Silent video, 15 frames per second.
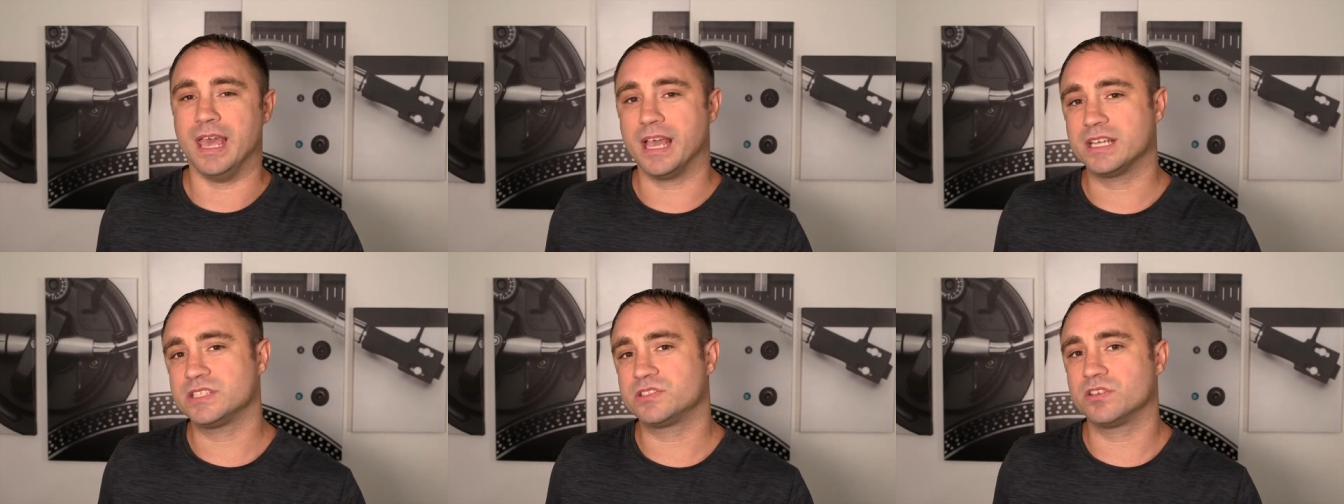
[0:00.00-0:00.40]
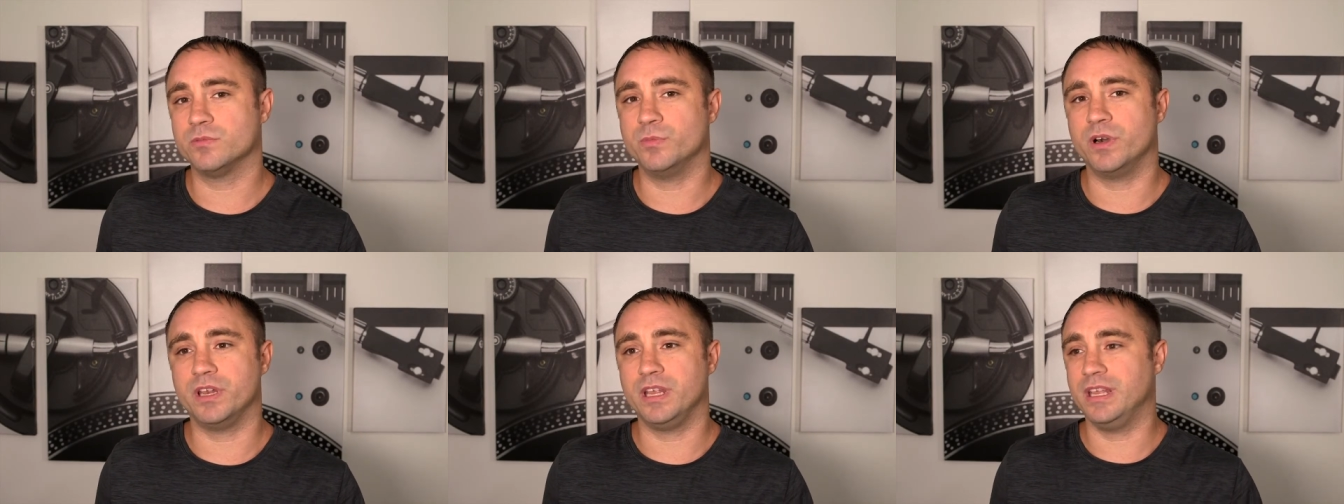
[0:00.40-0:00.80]
Extra
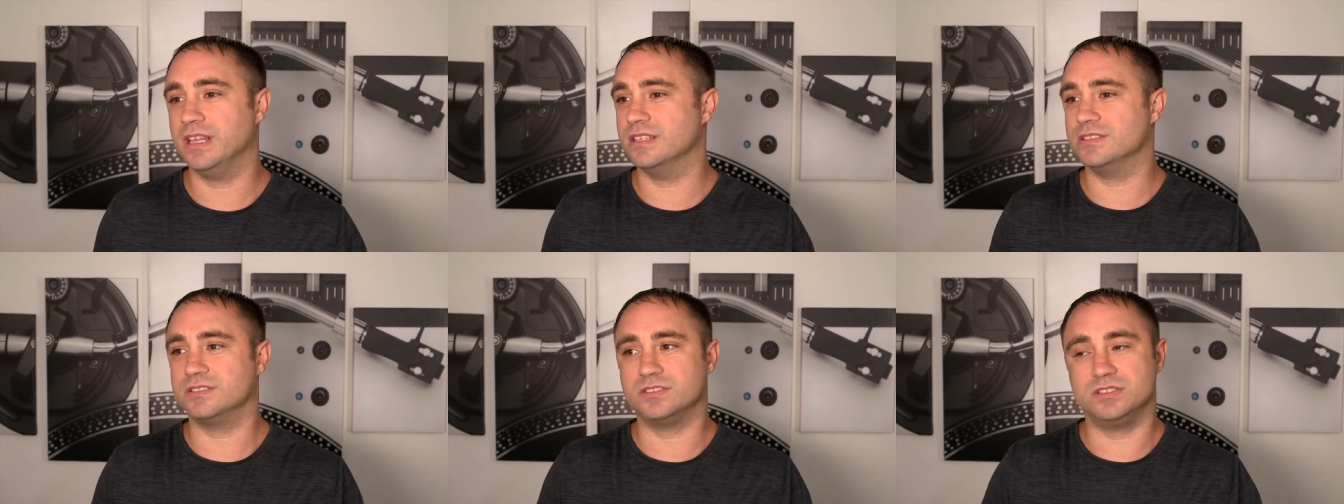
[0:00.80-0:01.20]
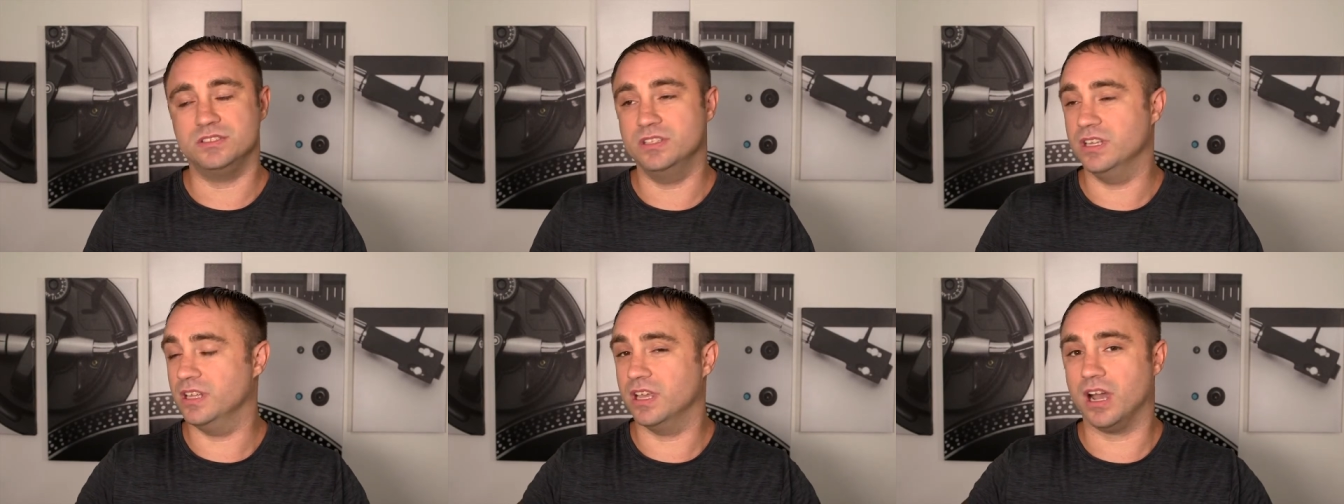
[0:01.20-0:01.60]
money is
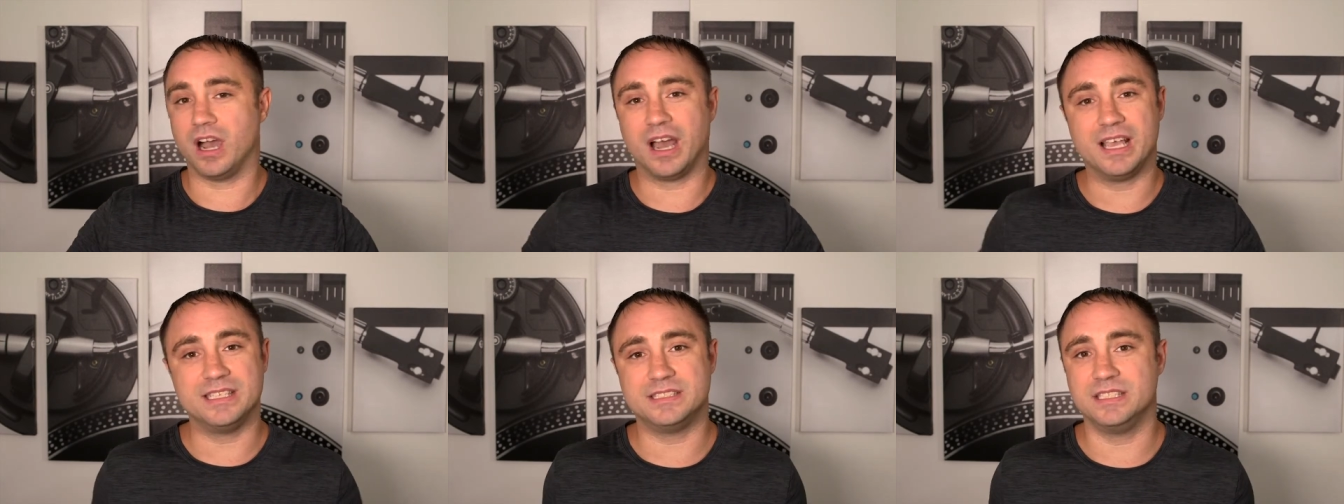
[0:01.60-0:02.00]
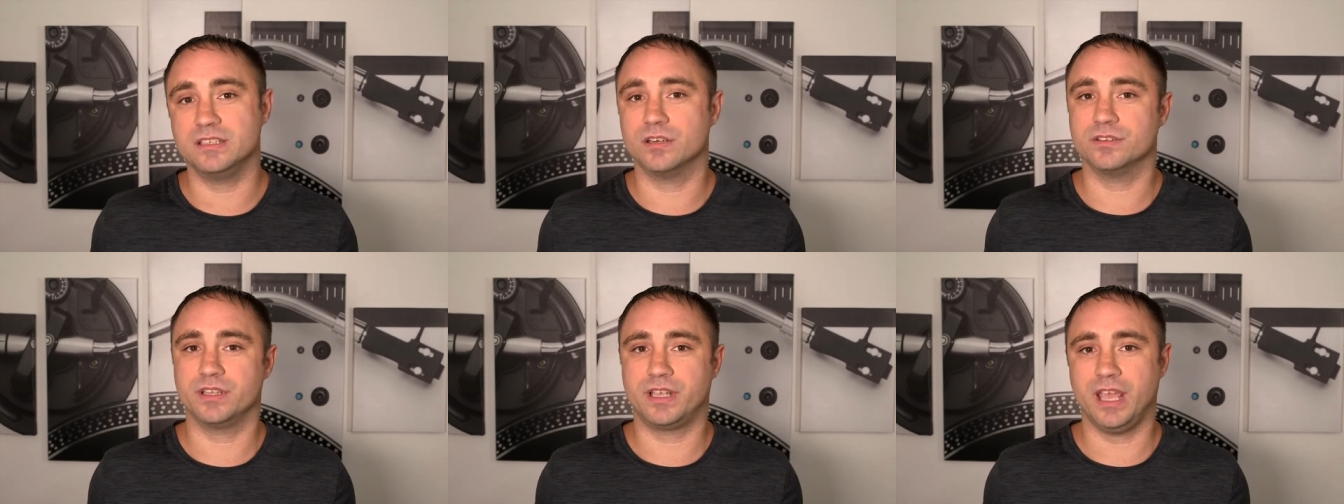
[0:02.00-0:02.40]

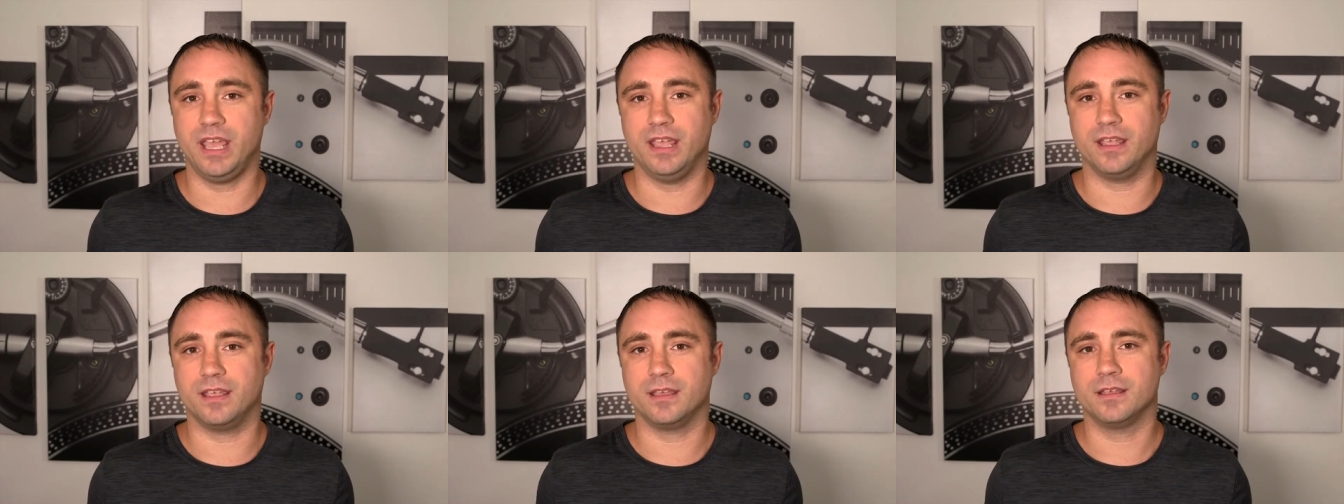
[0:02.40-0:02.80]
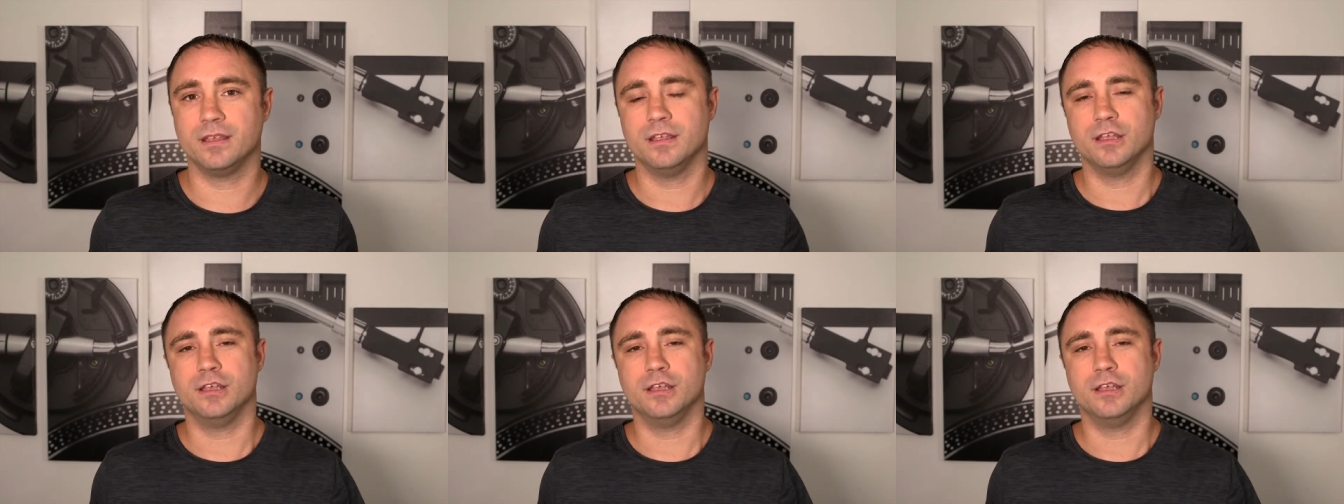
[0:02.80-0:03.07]
icing on the cake.